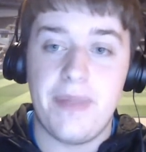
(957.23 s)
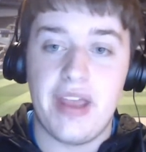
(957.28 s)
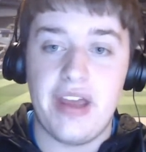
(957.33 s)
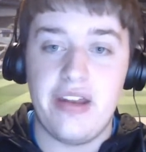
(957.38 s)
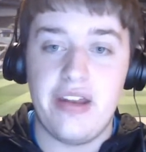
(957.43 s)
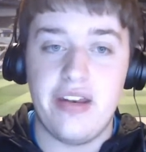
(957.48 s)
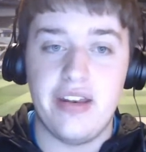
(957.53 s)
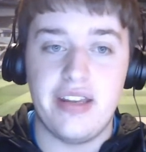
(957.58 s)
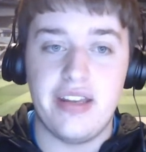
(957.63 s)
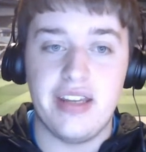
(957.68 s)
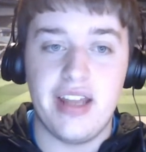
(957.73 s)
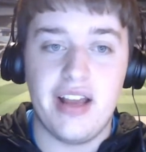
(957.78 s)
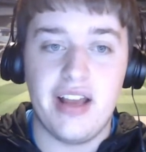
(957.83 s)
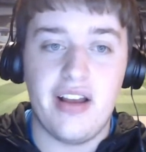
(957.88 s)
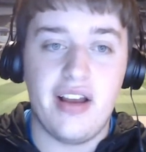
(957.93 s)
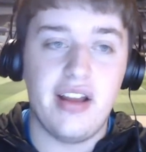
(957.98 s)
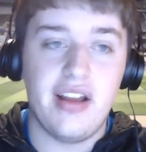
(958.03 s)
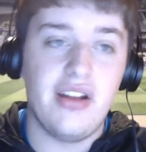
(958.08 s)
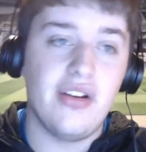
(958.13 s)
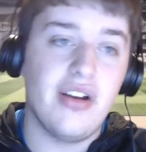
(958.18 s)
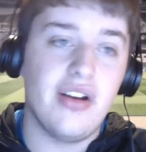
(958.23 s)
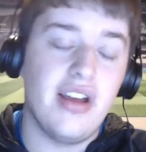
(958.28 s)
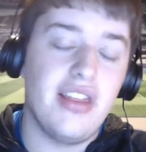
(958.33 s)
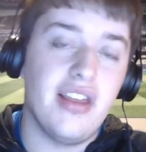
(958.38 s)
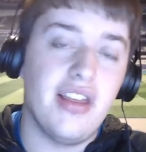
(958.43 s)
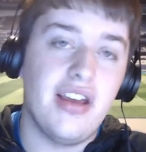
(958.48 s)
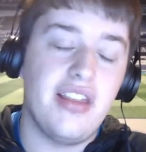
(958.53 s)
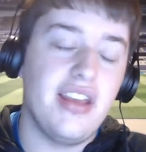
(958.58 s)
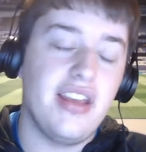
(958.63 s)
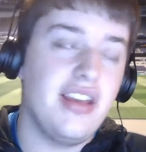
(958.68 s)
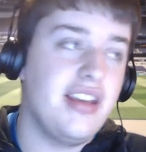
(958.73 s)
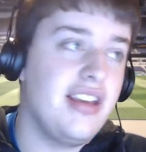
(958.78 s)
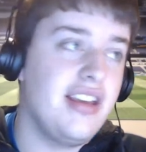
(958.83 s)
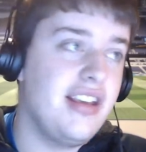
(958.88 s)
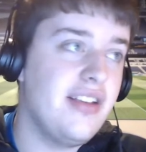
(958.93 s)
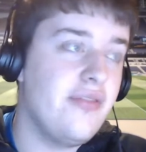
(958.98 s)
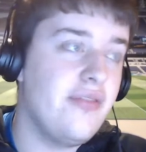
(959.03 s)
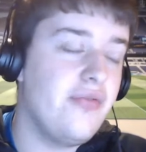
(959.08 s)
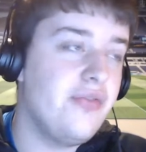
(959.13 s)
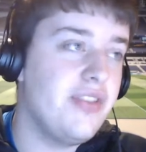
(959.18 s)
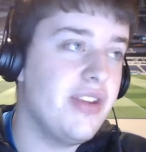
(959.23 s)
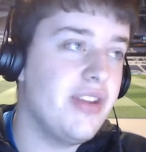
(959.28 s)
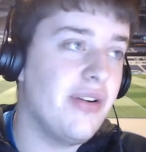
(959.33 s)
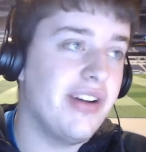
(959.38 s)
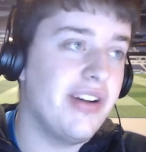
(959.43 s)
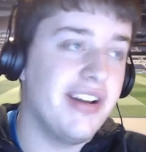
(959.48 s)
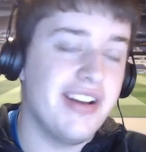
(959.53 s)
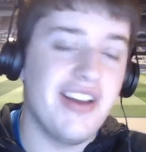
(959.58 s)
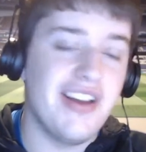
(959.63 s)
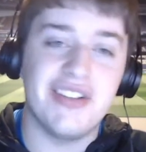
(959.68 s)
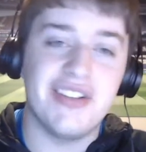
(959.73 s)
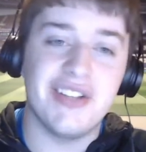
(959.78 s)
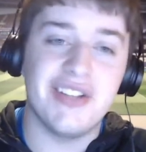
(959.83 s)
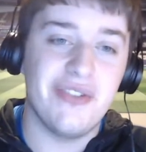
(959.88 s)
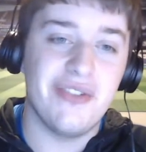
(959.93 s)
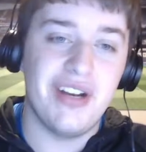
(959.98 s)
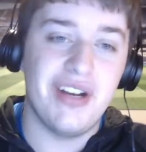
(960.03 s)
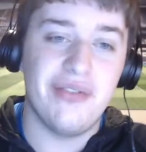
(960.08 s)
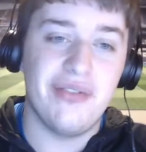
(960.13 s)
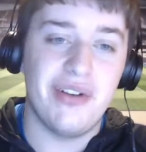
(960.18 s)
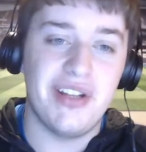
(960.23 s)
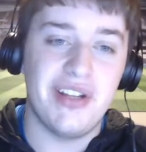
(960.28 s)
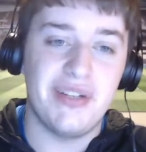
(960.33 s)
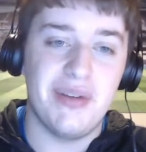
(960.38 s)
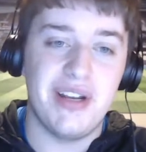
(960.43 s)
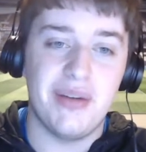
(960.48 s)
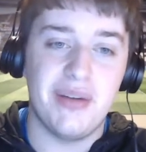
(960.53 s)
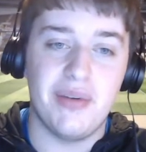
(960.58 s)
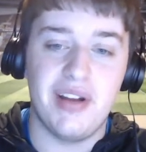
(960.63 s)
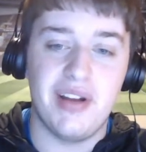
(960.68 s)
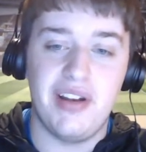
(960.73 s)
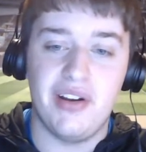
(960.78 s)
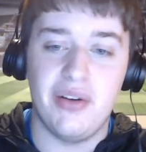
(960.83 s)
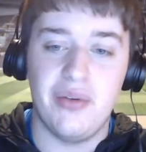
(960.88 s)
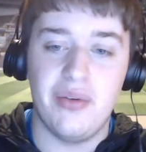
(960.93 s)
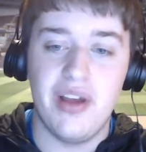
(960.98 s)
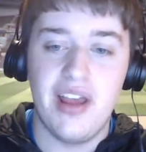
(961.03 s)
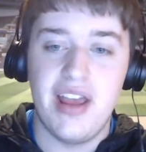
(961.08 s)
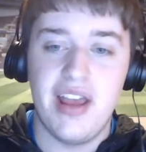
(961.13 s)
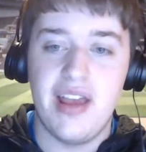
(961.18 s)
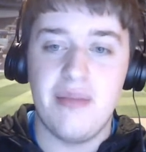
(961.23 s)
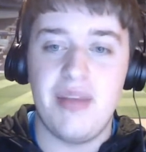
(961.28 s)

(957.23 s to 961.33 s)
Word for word: And I, look, I, I think you know I, I saw a really funny tweet a while ago.